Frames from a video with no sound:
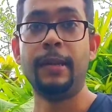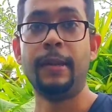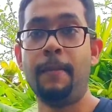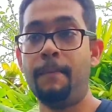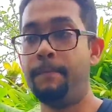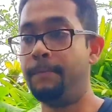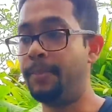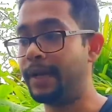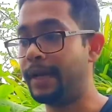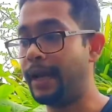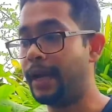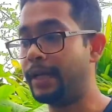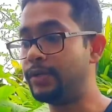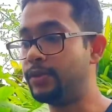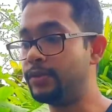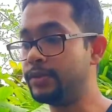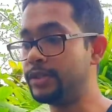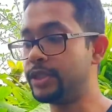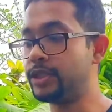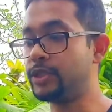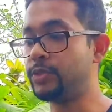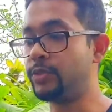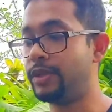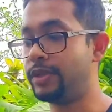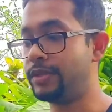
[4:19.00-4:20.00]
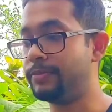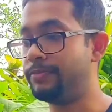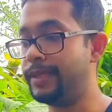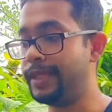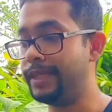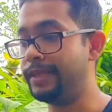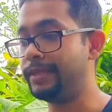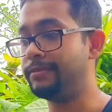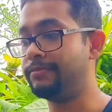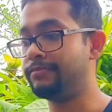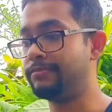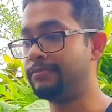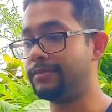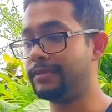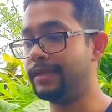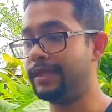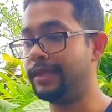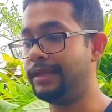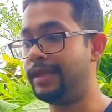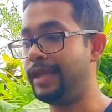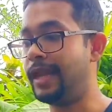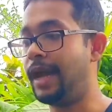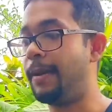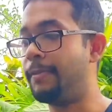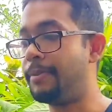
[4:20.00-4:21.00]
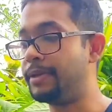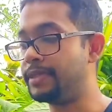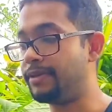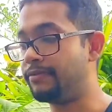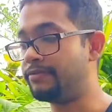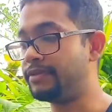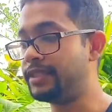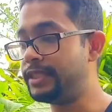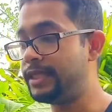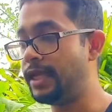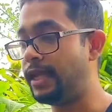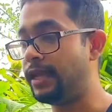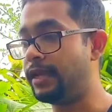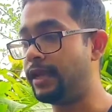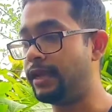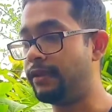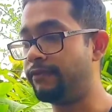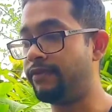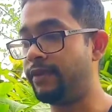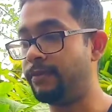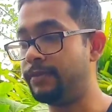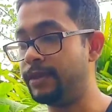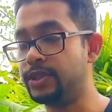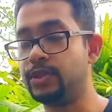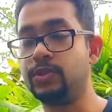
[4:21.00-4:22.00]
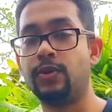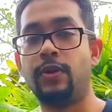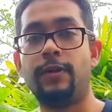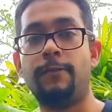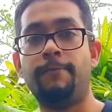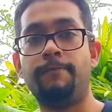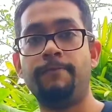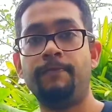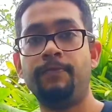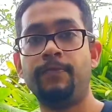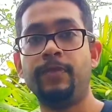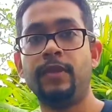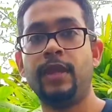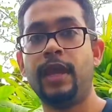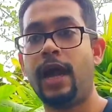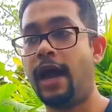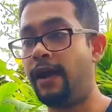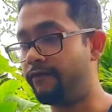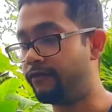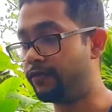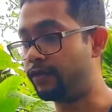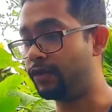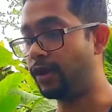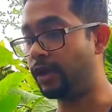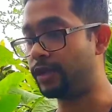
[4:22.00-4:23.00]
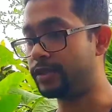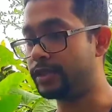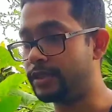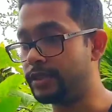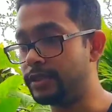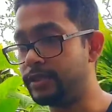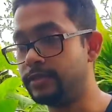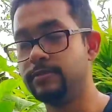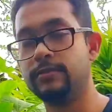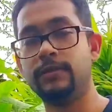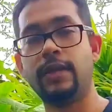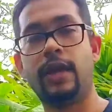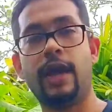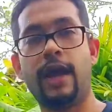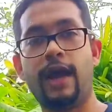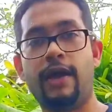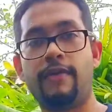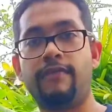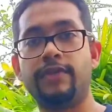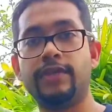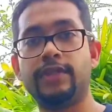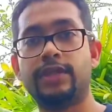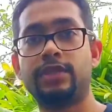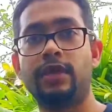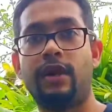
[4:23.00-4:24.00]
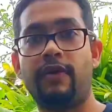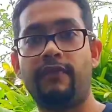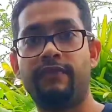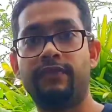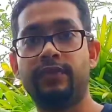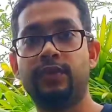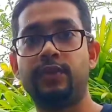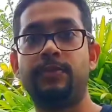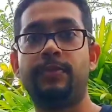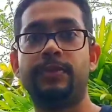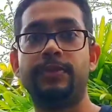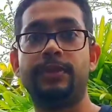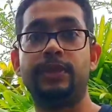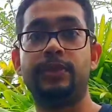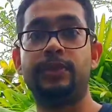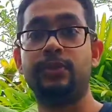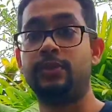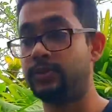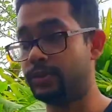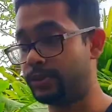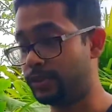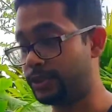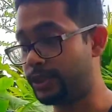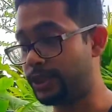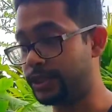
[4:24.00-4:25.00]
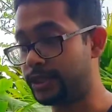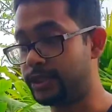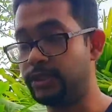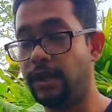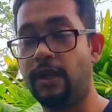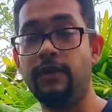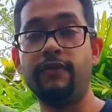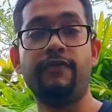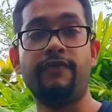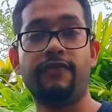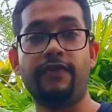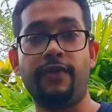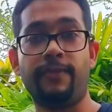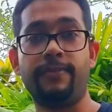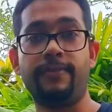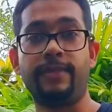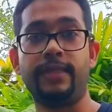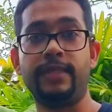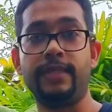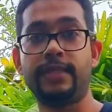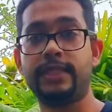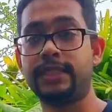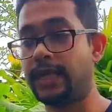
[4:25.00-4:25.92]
but I don't just want to be in the habit of taking from the soil. I've gotten a harvest of sweet potato just now from this